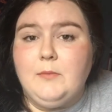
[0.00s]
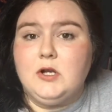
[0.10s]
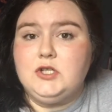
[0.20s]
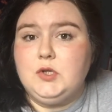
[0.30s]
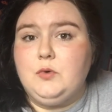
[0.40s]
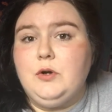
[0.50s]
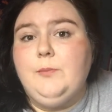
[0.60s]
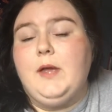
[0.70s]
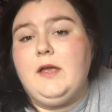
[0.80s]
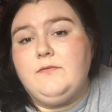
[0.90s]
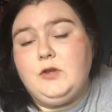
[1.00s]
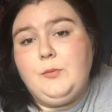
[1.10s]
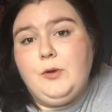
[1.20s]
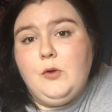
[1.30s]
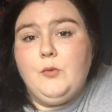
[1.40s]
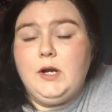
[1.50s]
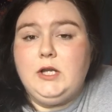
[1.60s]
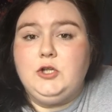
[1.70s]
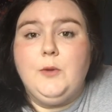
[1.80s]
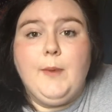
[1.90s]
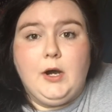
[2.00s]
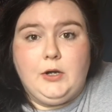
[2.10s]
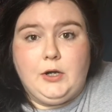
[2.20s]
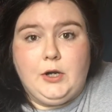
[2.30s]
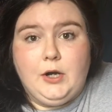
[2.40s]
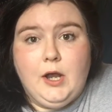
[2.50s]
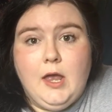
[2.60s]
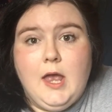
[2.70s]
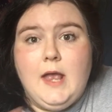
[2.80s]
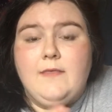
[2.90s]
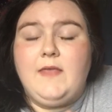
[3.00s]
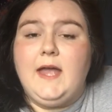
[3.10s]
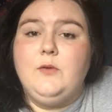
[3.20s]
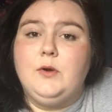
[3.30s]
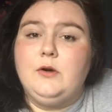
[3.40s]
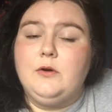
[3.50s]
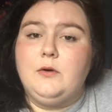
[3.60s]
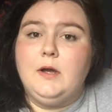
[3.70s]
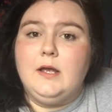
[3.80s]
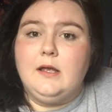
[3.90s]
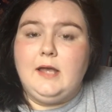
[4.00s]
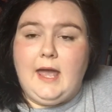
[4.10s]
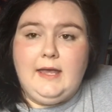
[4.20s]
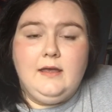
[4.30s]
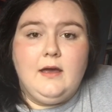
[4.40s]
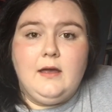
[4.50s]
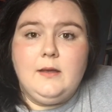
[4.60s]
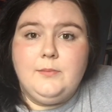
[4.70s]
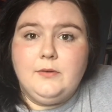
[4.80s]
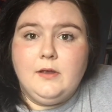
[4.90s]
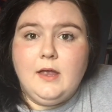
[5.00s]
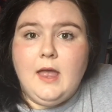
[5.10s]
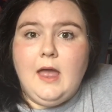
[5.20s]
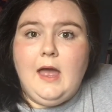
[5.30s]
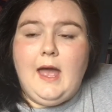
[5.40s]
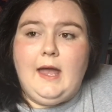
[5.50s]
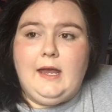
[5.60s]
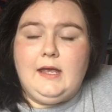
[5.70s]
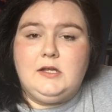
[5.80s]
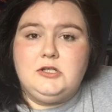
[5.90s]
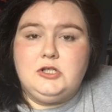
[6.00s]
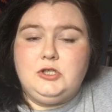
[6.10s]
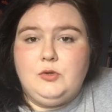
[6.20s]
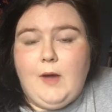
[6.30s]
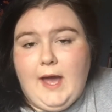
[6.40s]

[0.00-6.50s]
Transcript: I'm not sure, but if you put one in your burner, they will cake up, and you